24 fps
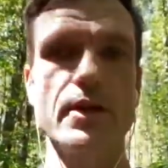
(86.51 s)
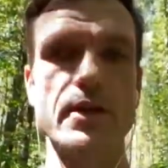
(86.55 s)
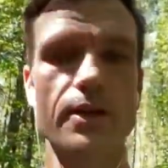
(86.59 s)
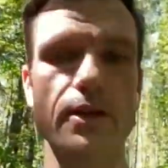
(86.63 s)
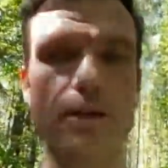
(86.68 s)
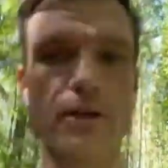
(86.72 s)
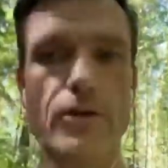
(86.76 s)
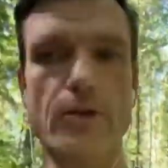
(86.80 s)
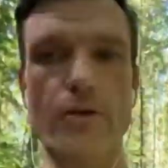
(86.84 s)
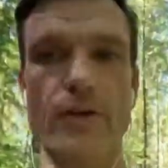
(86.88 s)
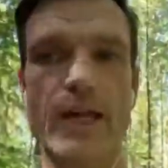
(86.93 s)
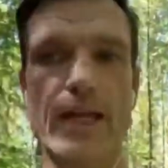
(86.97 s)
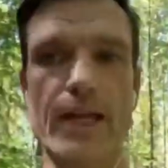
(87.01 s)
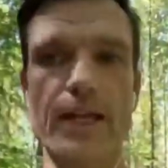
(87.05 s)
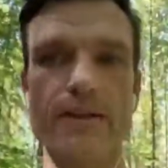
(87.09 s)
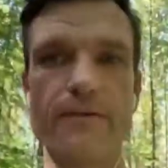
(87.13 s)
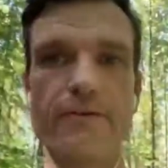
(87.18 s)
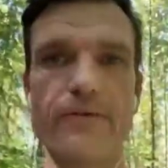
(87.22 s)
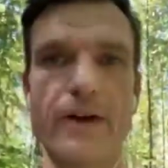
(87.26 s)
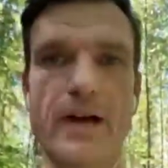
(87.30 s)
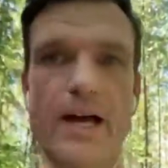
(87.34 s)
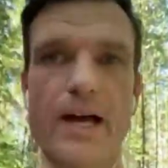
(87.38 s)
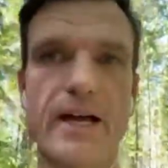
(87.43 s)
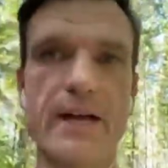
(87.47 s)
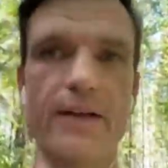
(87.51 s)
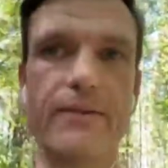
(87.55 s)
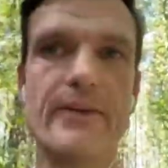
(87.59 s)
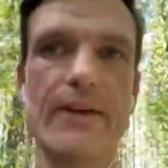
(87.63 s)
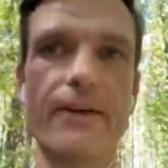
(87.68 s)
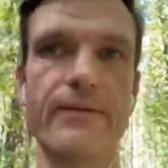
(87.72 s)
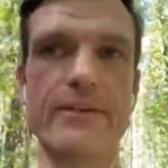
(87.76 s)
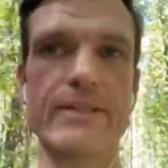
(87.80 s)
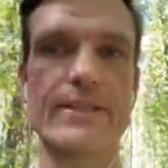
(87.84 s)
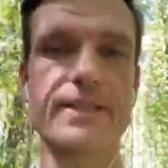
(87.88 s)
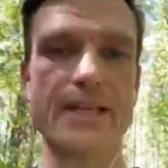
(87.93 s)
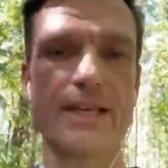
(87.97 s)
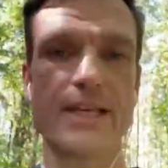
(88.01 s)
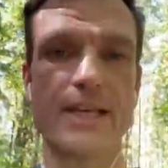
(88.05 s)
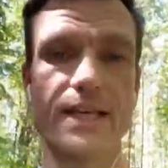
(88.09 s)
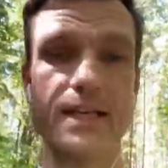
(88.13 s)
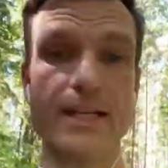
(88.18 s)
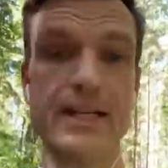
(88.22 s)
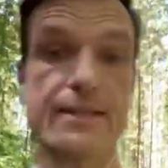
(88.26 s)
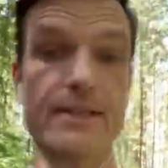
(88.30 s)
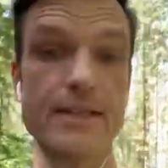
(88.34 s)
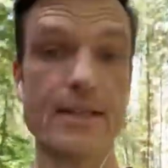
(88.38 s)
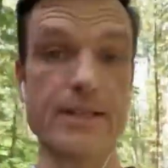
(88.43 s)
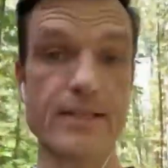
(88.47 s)
85,
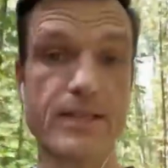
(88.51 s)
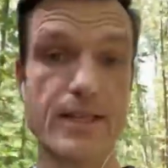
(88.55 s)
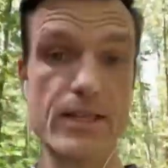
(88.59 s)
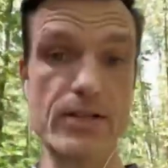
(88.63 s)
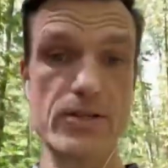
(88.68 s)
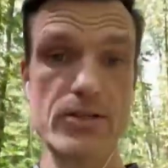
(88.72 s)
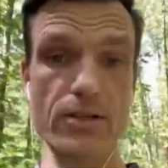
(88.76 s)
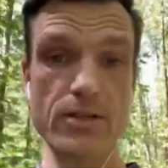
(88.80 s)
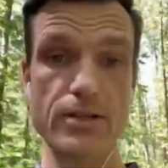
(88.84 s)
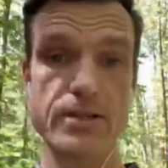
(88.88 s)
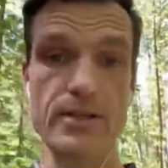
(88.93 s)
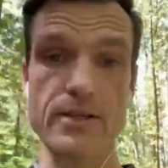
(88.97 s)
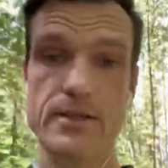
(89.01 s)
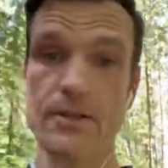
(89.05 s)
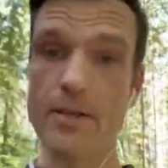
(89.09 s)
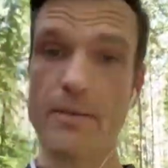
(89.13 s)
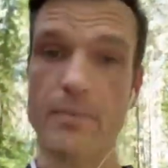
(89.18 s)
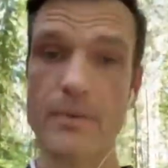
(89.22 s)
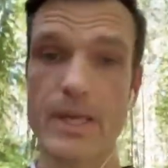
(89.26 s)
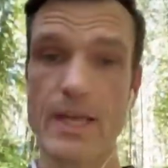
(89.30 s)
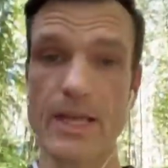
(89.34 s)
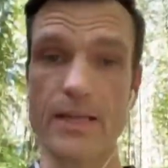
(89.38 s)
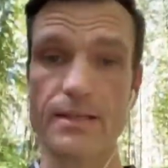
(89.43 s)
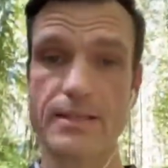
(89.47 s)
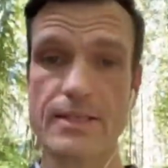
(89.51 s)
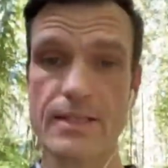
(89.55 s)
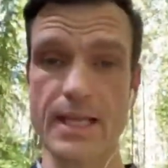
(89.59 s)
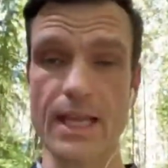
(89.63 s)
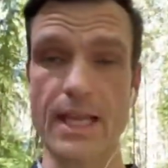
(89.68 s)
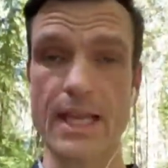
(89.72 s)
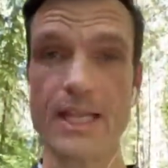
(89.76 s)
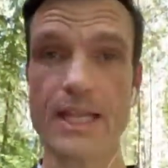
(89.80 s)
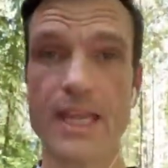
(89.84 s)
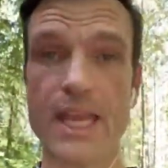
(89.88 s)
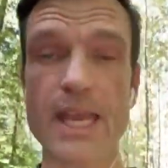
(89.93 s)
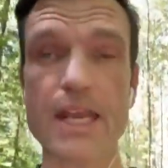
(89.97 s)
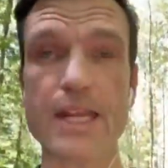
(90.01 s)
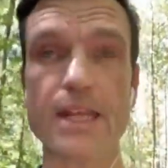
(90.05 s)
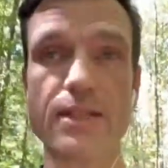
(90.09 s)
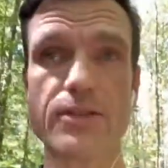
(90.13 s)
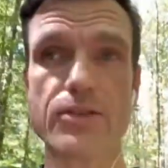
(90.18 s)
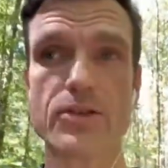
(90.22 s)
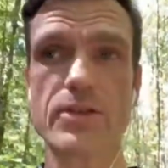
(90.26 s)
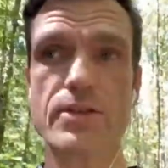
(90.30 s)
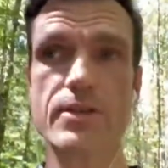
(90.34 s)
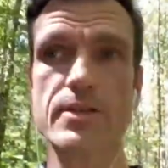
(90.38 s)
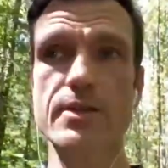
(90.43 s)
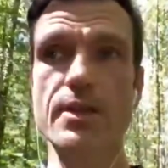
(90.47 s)
86 inches, in some cases 88
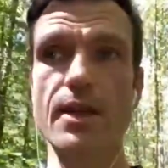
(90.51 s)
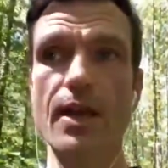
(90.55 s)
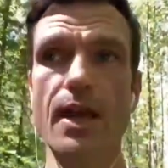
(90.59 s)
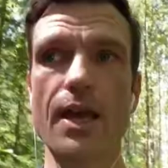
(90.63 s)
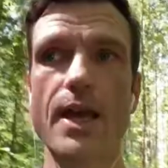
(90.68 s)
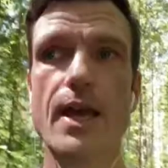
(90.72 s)
inches.